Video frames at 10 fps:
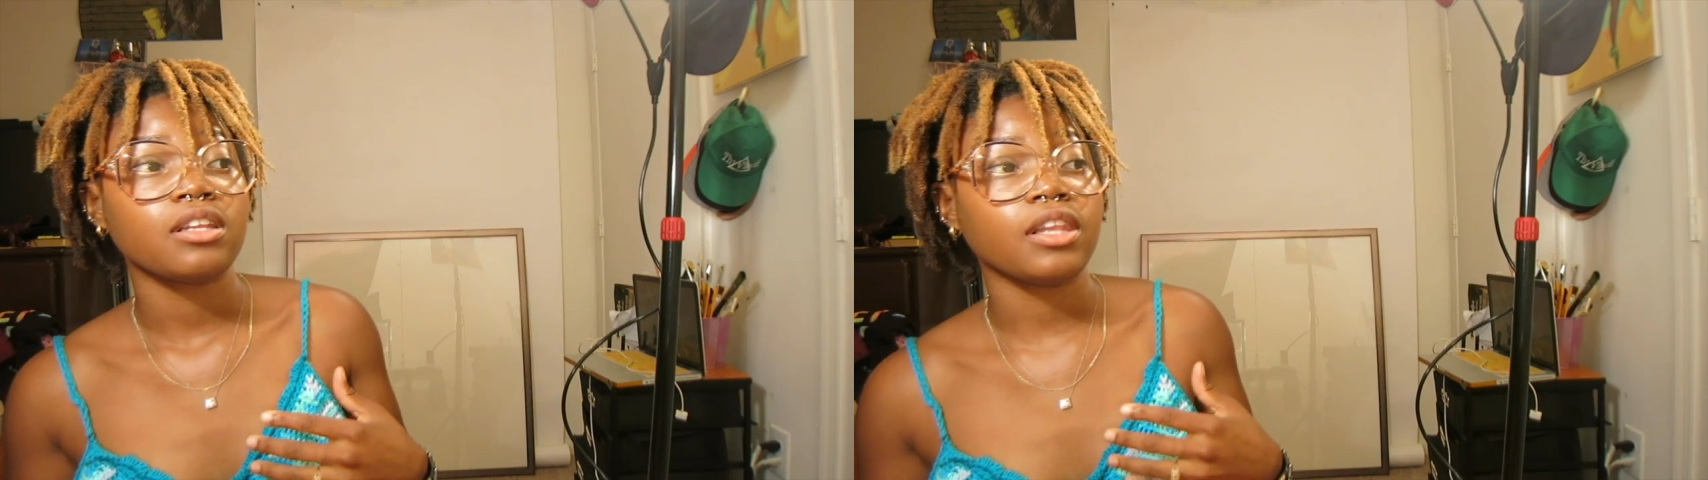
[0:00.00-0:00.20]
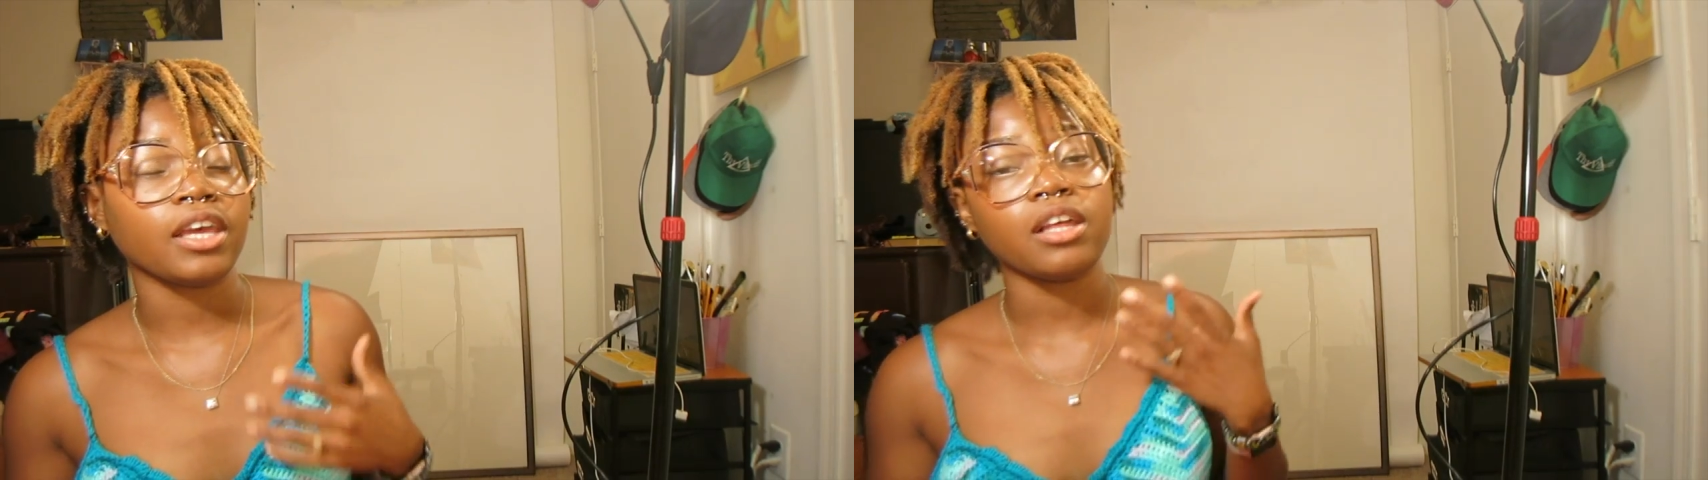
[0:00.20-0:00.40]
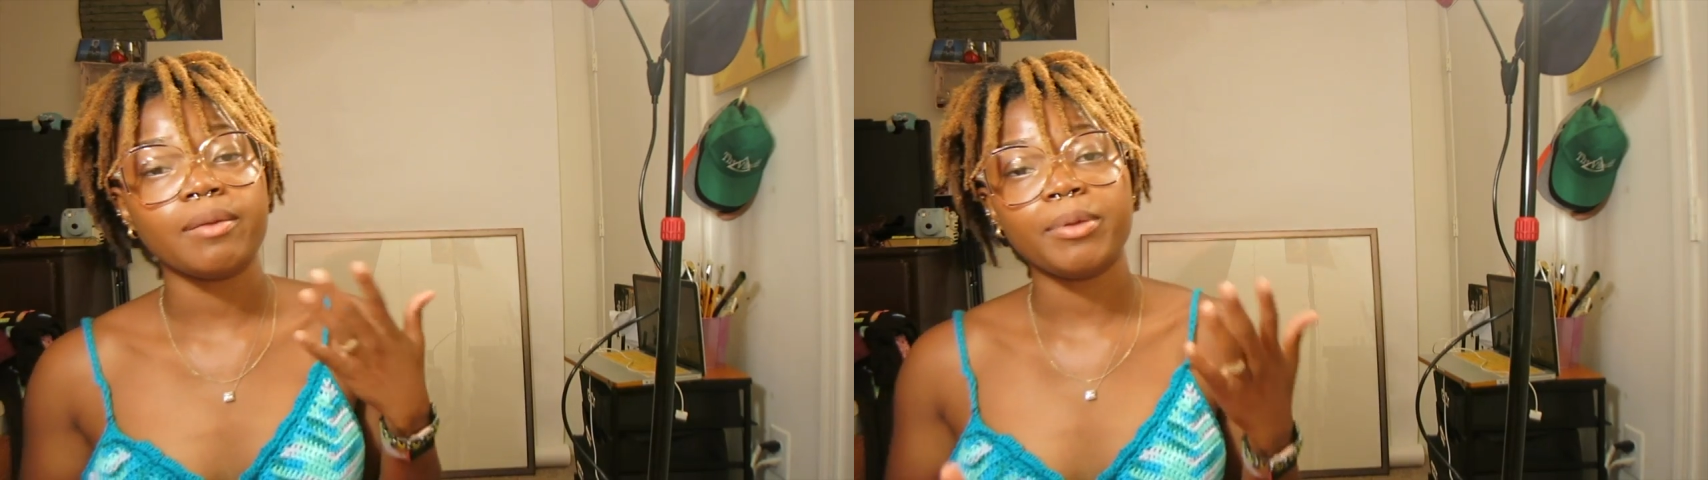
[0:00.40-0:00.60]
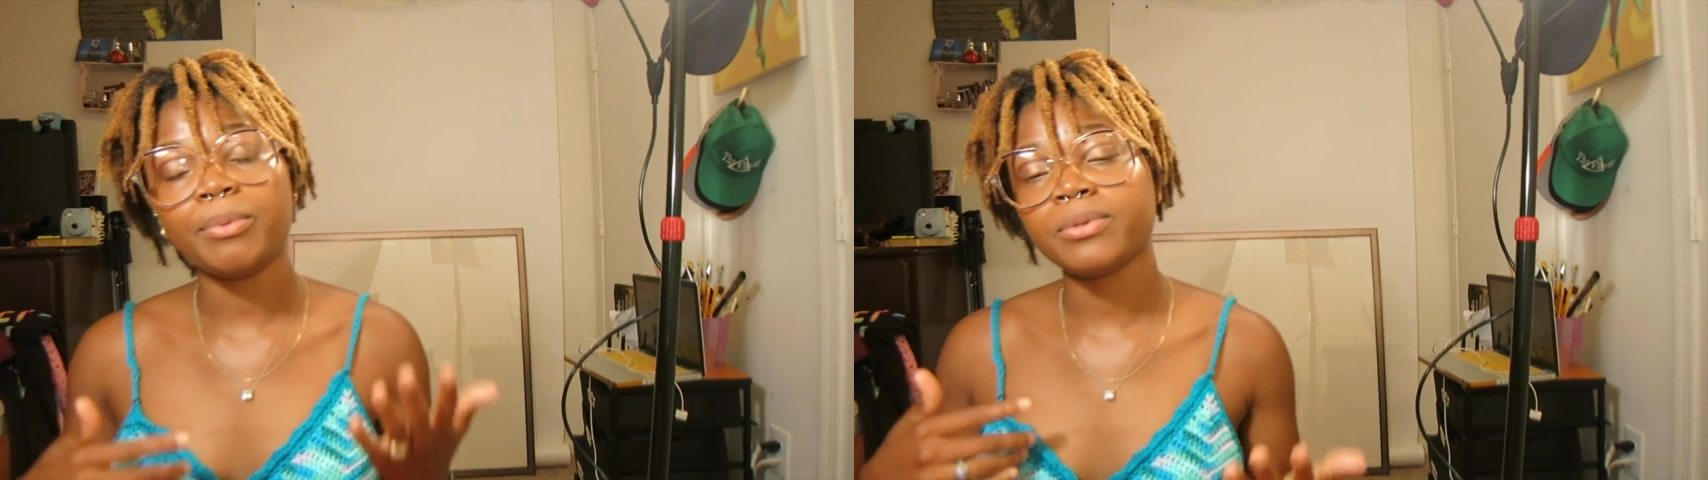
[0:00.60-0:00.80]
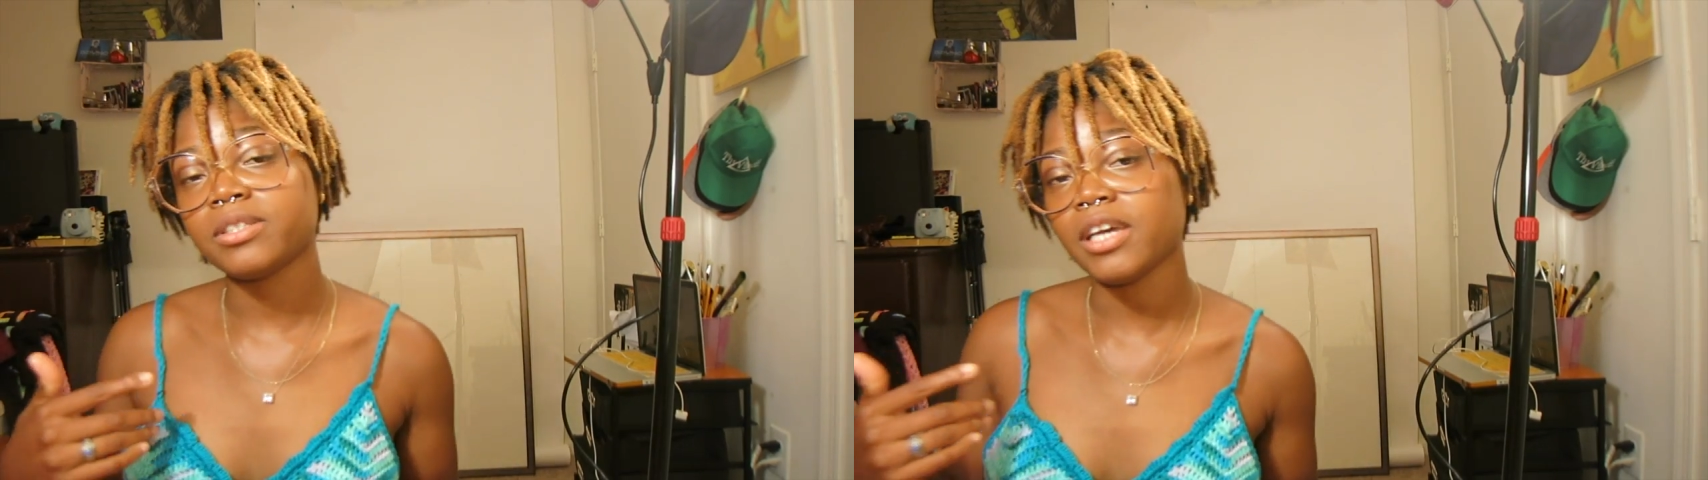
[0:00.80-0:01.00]
like a lot of
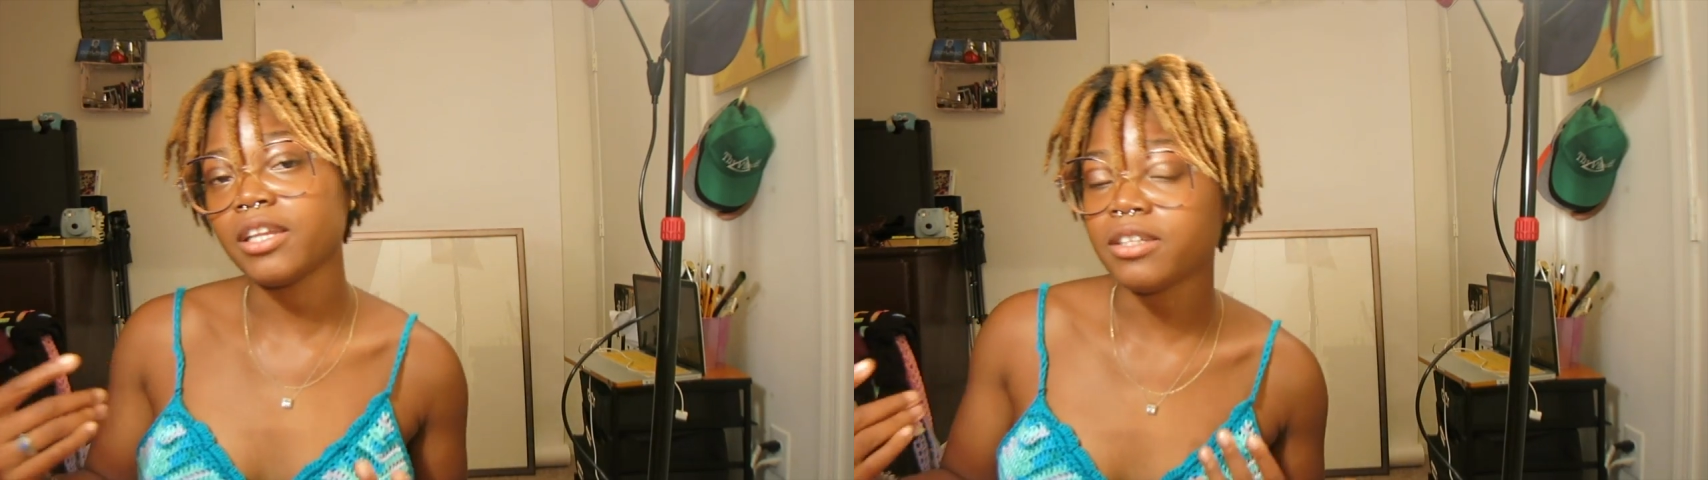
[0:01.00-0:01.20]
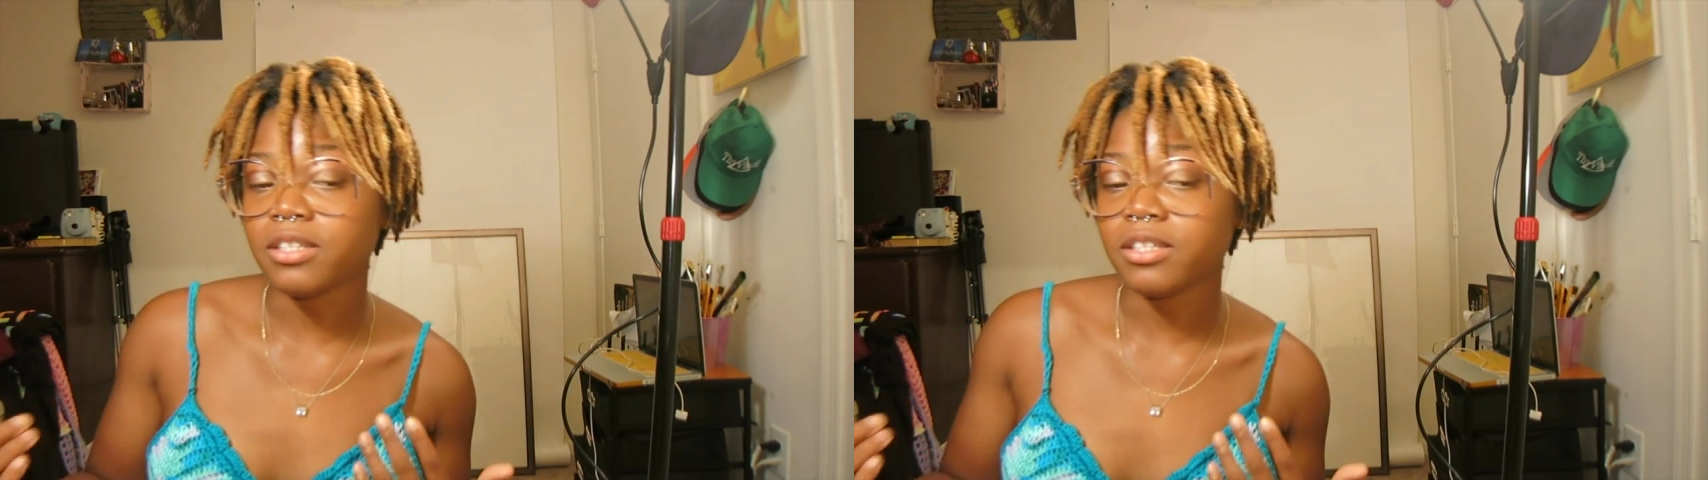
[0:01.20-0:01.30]
people selling